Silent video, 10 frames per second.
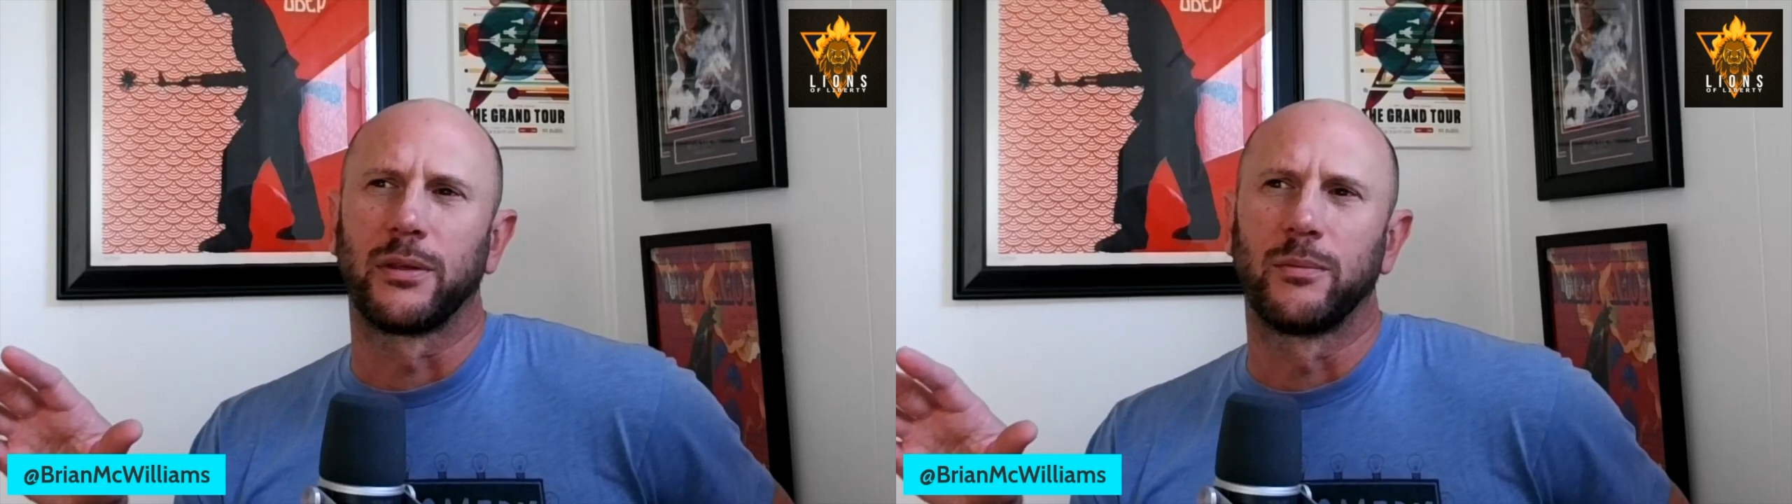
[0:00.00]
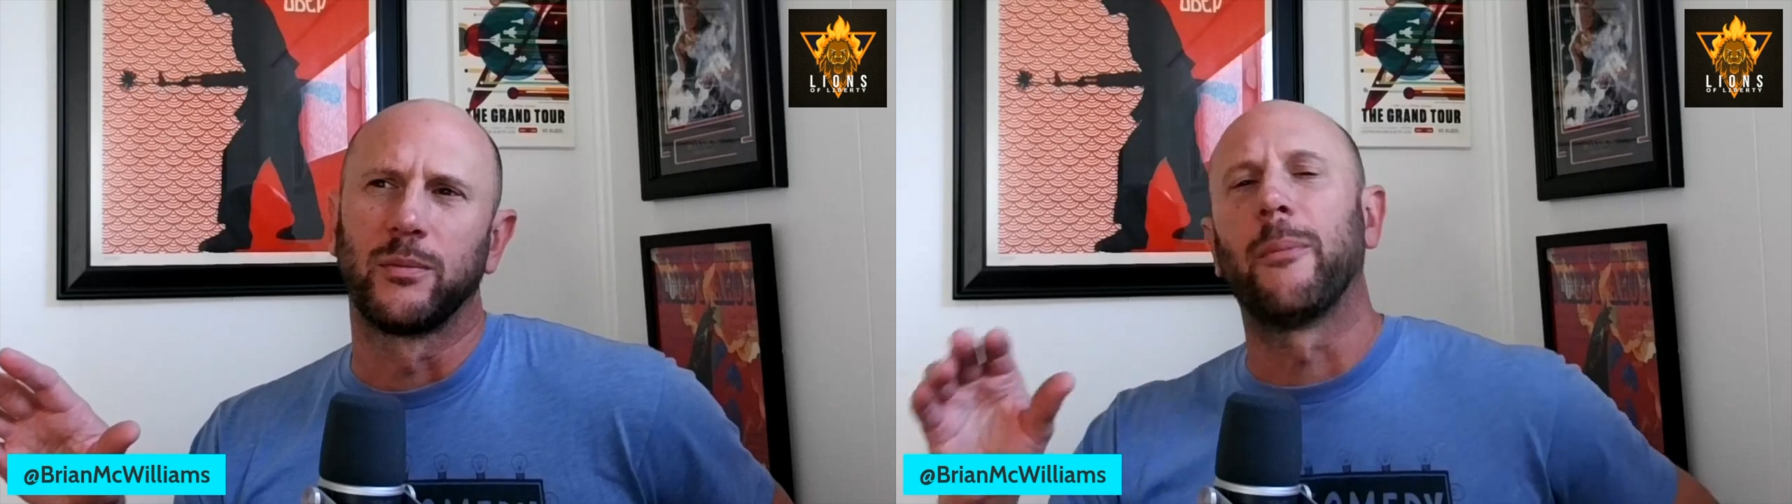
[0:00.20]

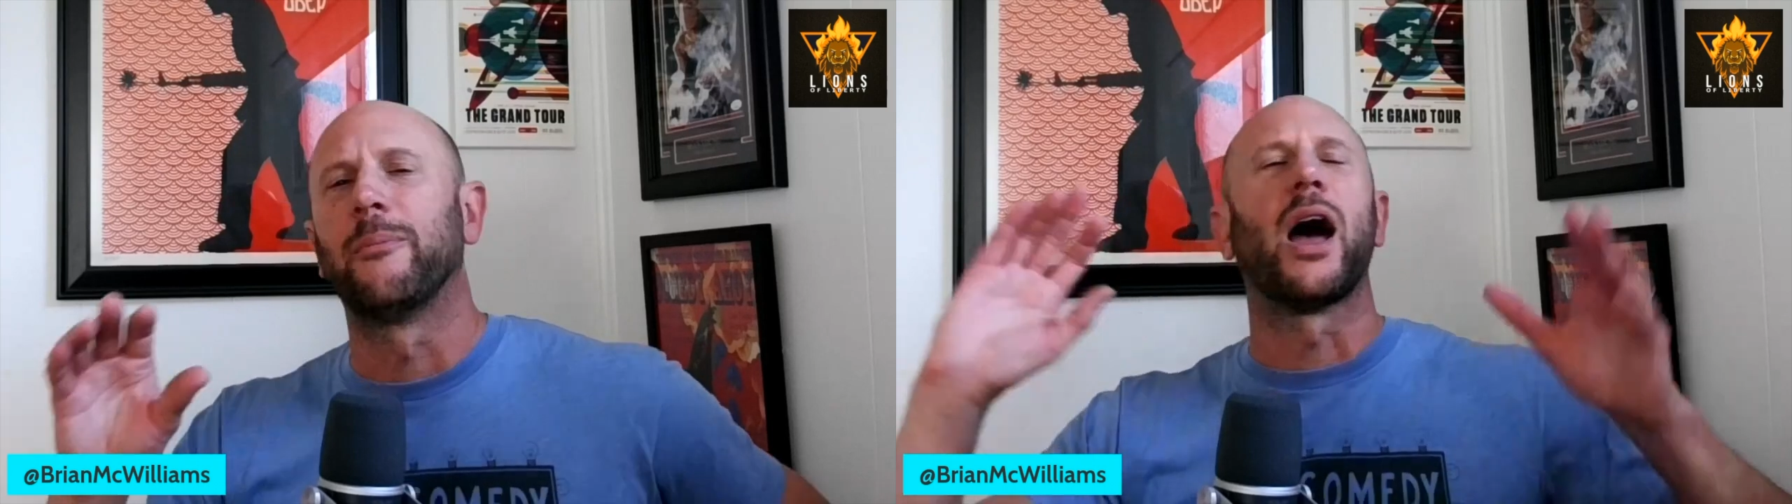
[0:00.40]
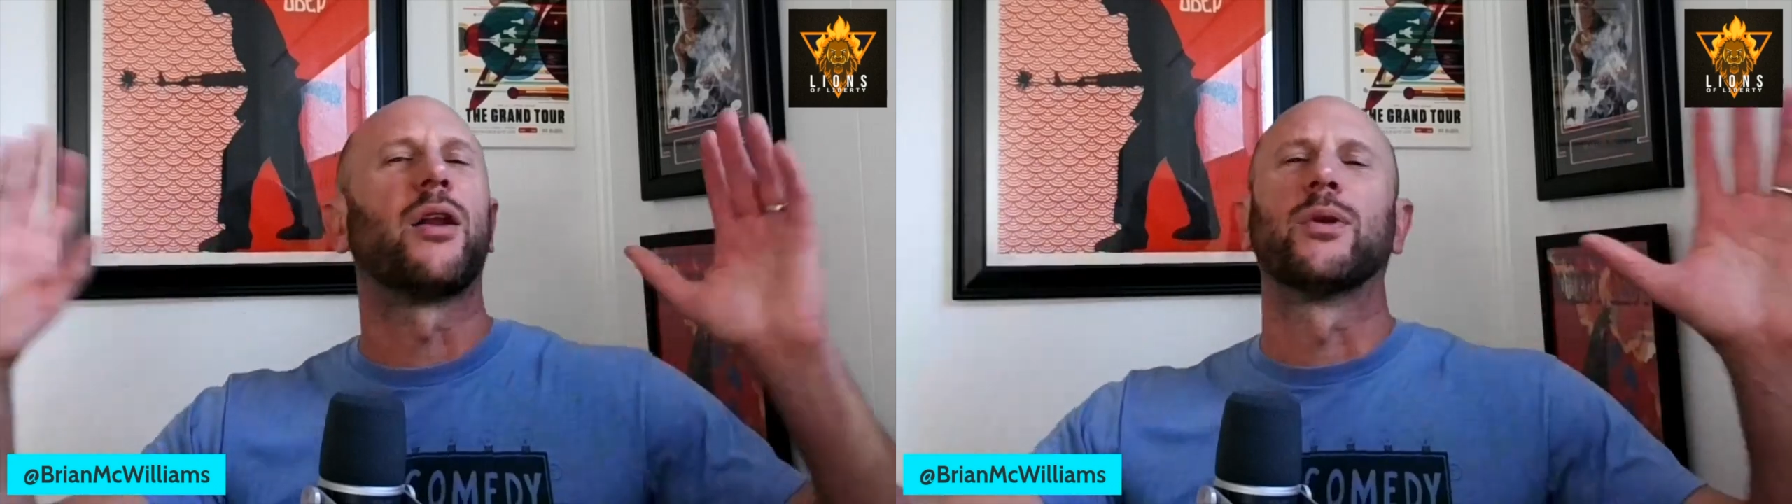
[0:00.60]
well,
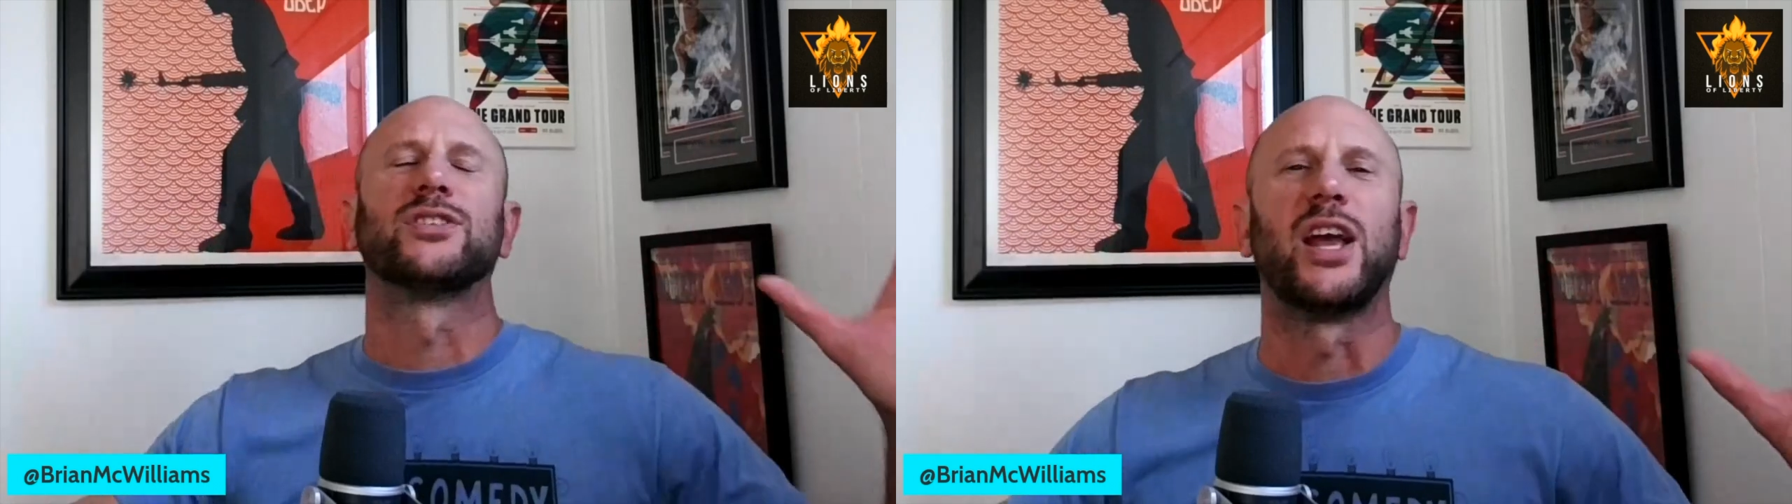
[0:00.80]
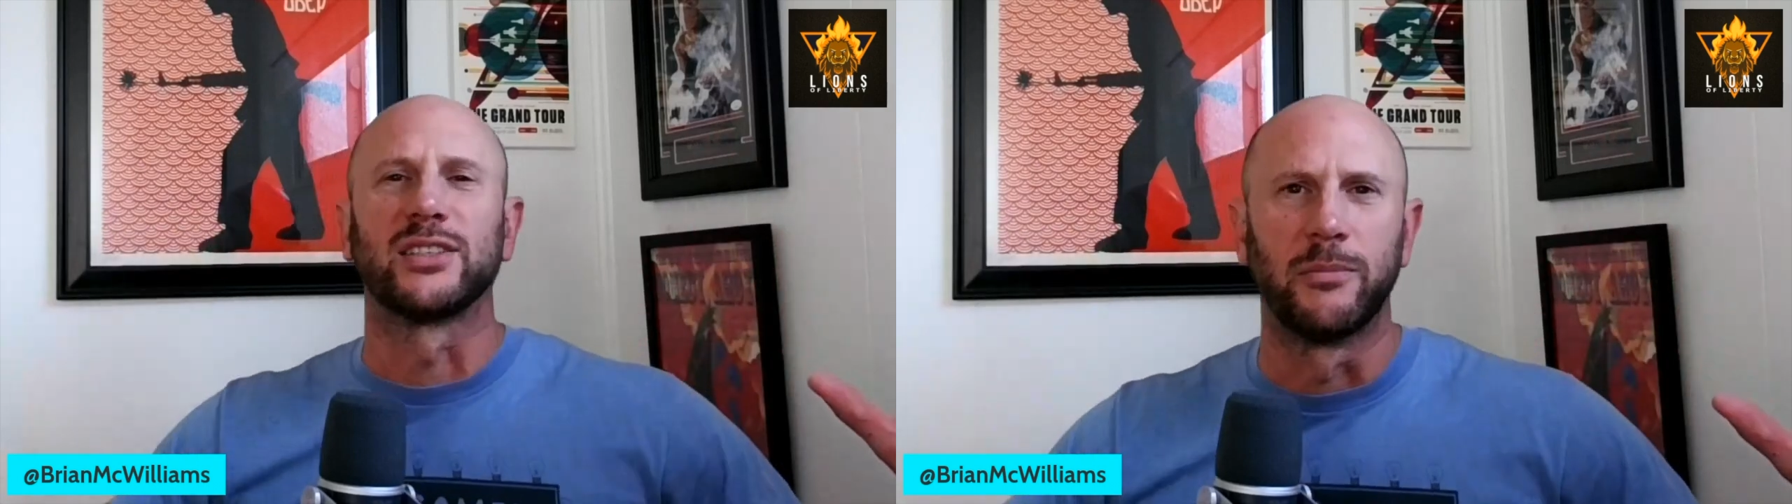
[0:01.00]
I don't want to
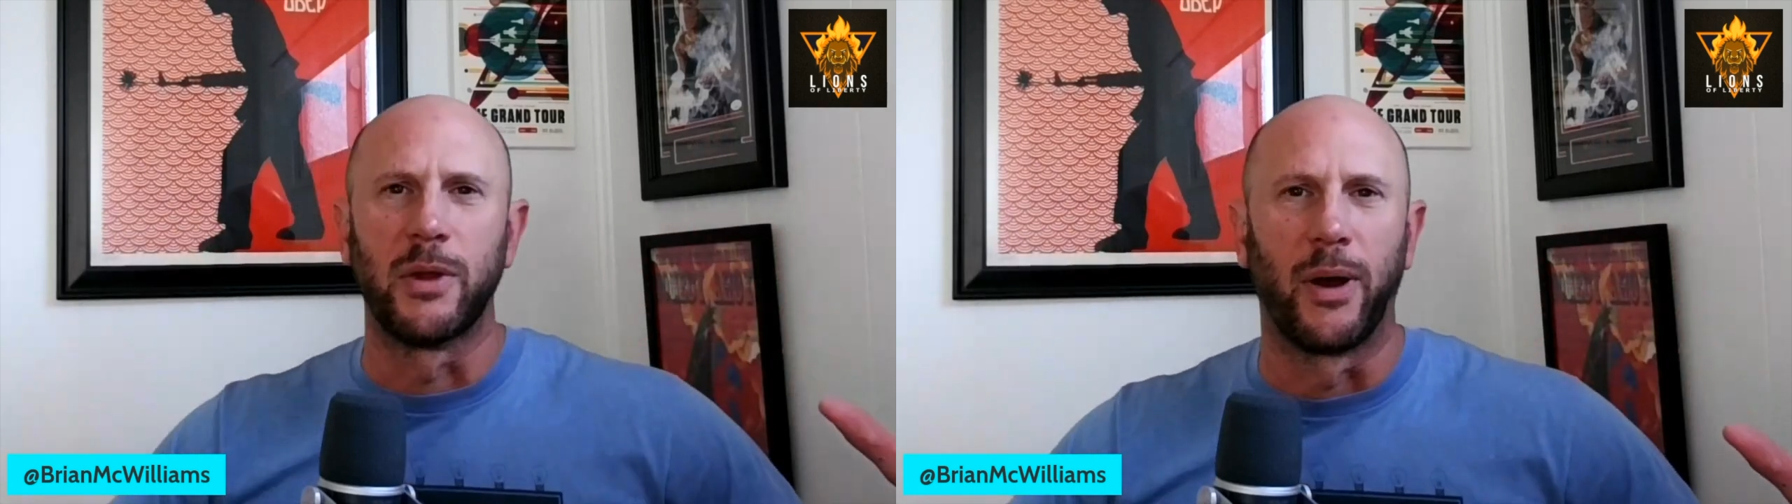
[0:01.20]
say because I'm not